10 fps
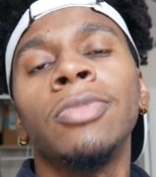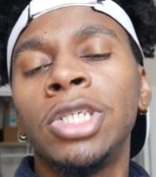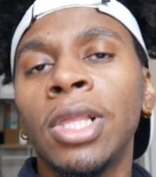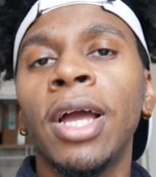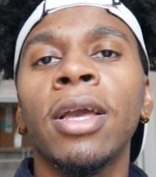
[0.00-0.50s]

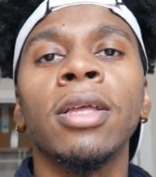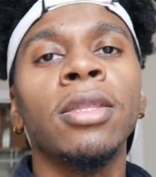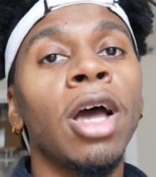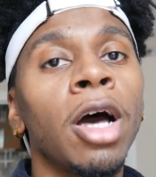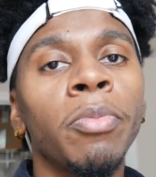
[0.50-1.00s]
She like,
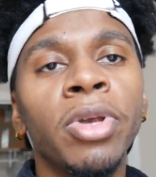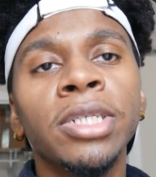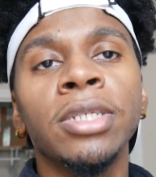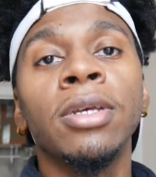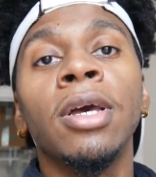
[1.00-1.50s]
nah, I'm
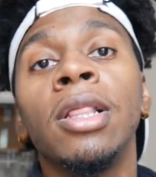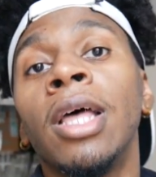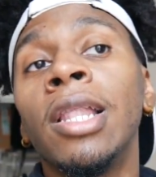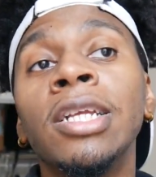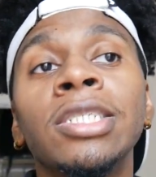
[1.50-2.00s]
busy.
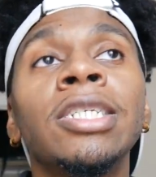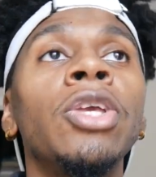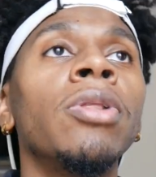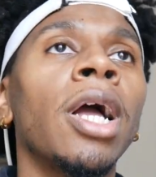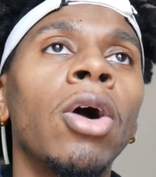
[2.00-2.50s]
Now let's just say
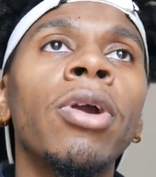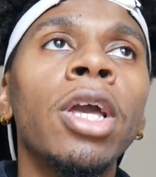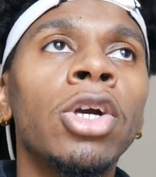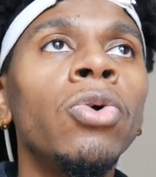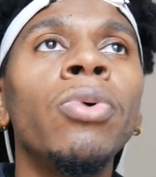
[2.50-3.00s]
you like, okay,
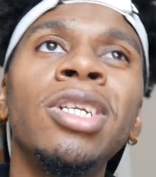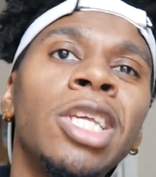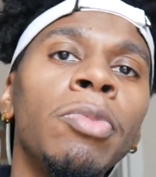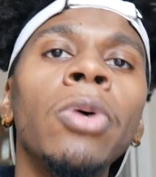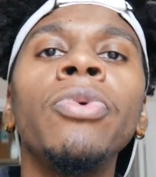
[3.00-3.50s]
cool. When just
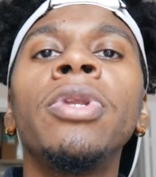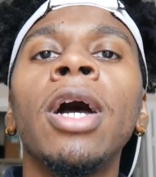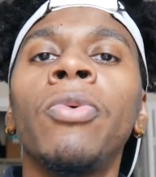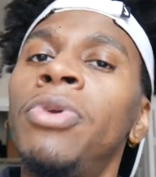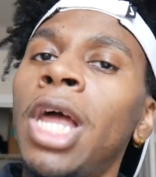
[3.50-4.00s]
hit me up when you're
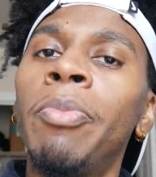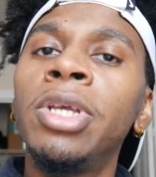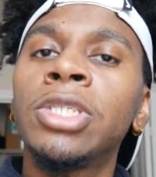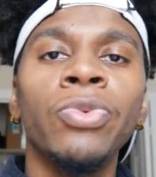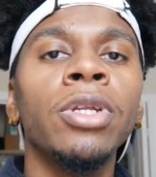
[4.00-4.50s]
not when you're not
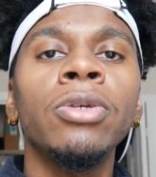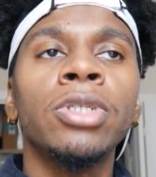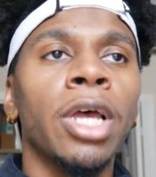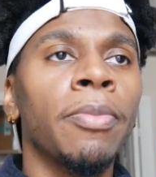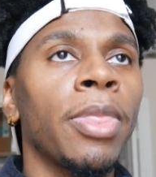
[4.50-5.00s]
busy, so we can do
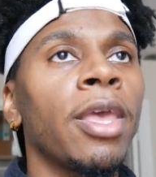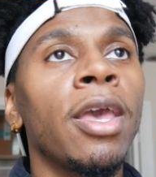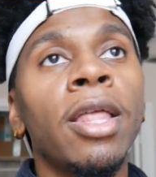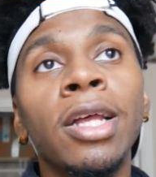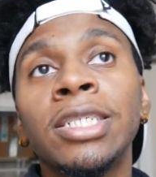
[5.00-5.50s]
something.
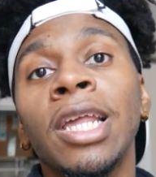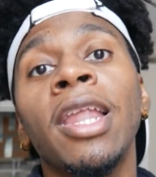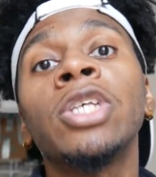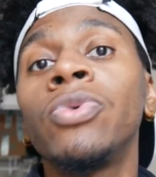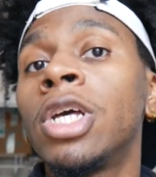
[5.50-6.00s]
And let's just say
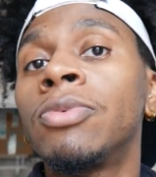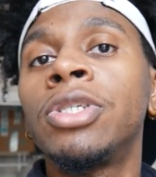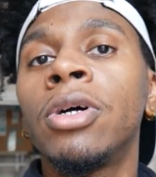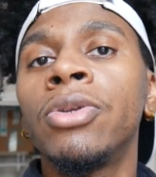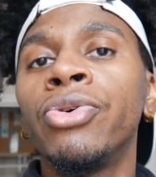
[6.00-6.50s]
next week comes,
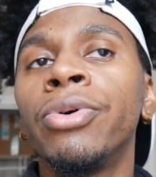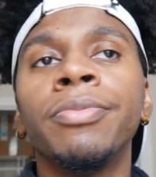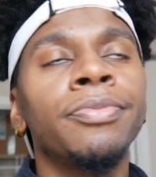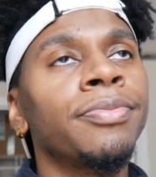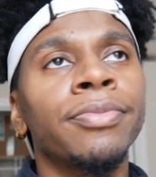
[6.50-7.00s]
she don't do it.
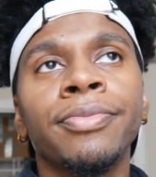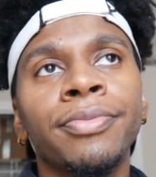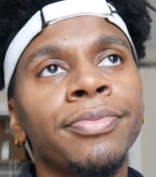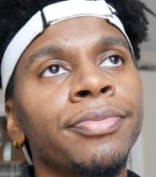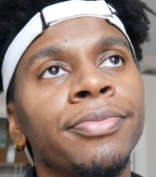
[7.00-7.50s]

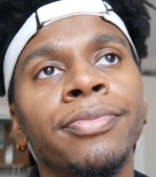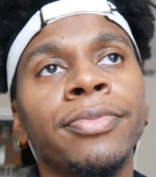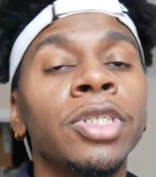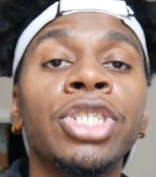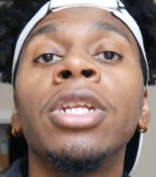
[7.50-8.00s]

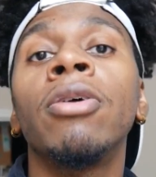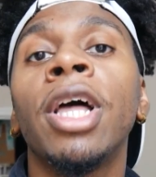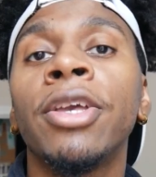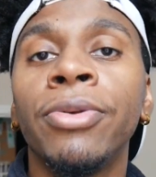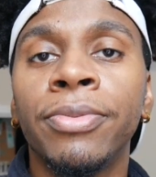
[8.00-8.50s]
She don't
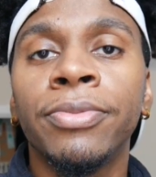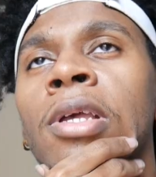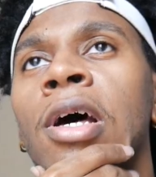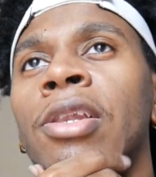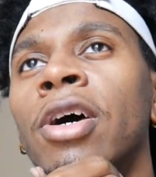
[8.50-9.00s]
like you.
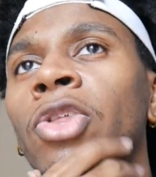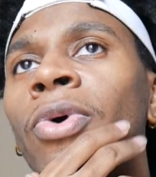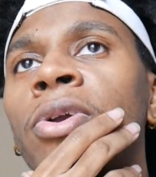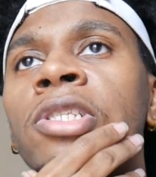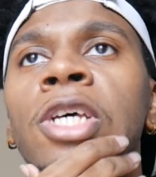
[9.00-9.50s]
Another
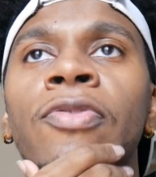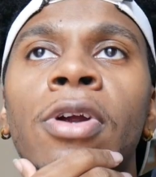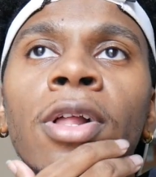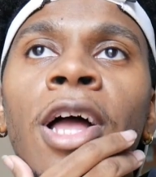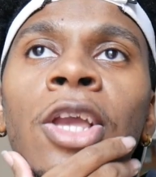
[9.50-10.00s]
way you can tell if a
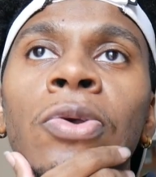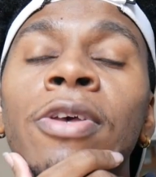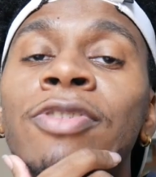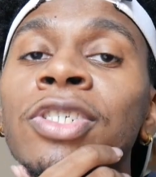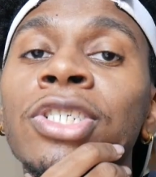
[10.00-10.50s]
girl like
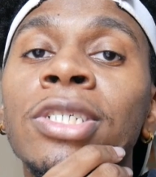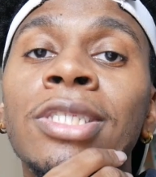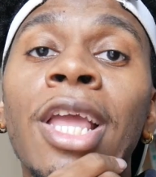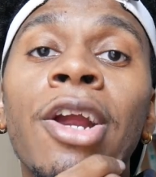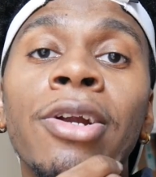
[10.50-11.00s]
you if she just
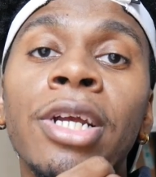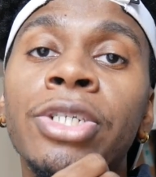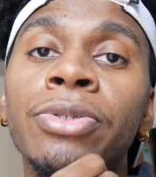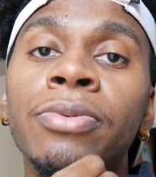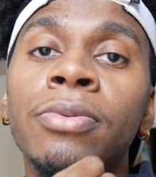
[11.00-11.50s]
staring
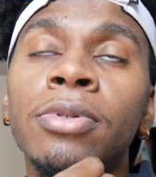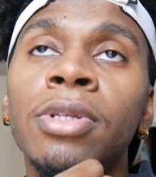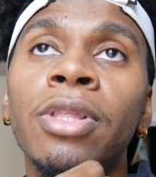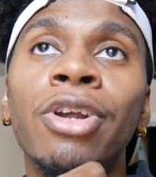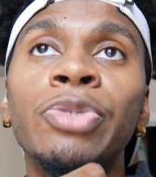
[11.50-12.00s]
at you.
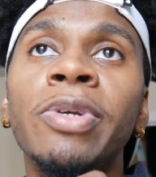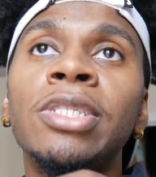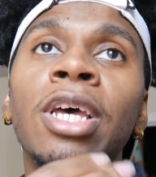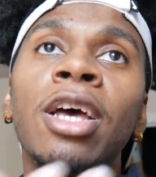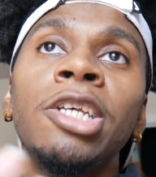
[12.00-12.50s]
There's been
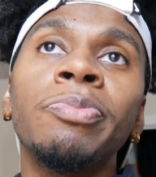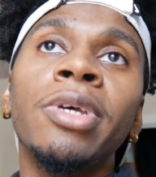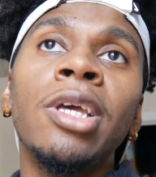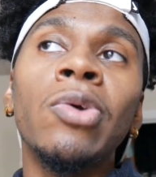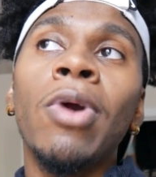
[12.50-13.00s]
times,
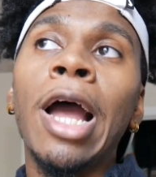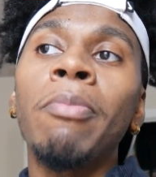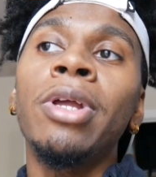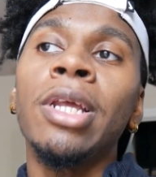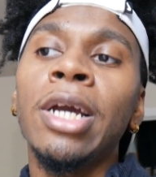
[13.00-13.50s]
man, where
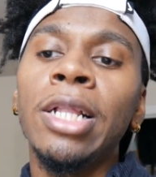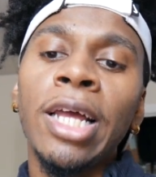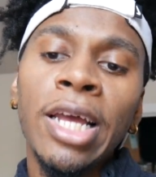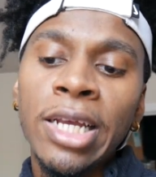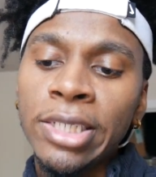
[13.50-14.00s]
I've been in
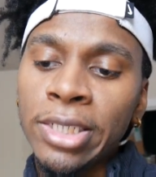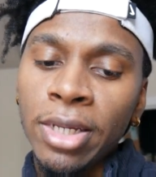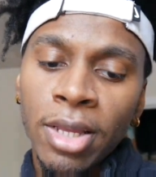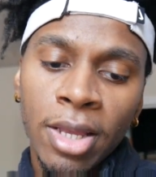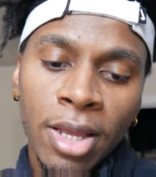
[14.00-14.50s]
class,
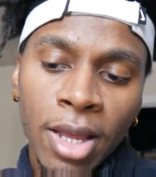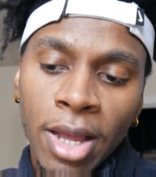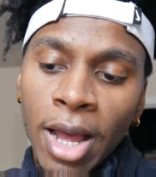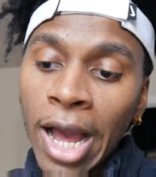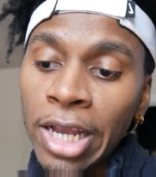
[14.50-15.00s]

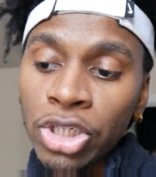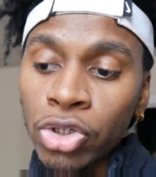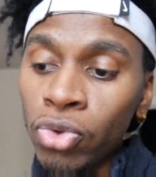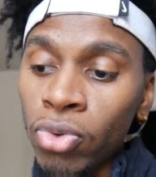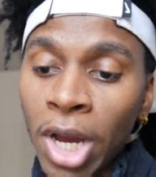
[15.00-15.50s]
high
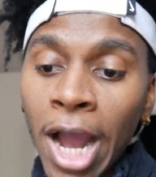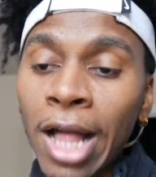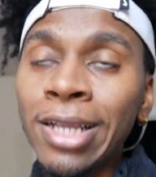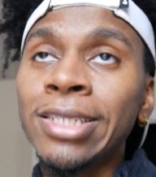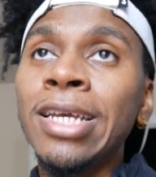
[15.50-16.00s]
school,
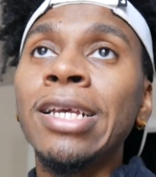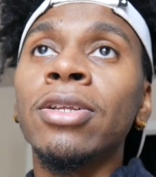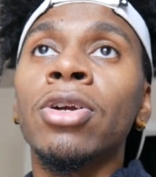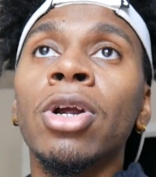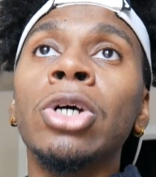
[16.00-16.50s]
college,
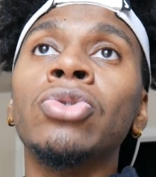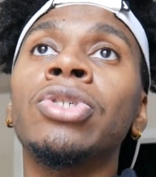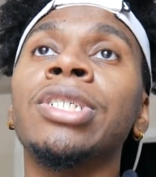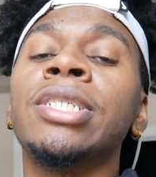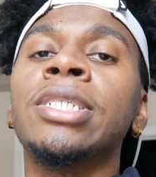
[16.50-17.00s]
and girls would
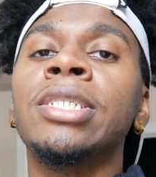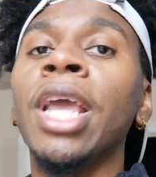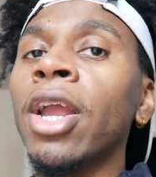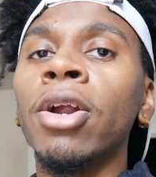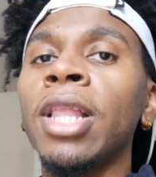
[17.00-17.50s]
just
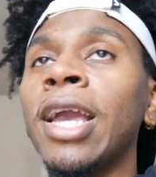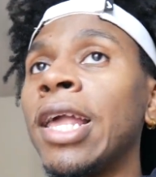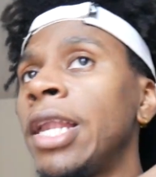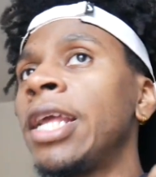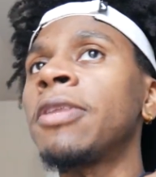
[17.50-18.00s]
stare. Like,
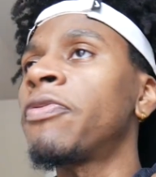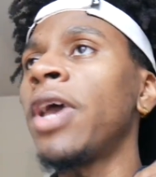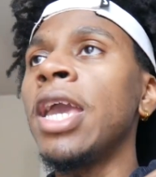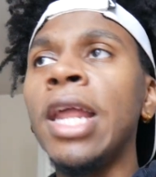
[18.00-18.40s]
and it ain't the fact.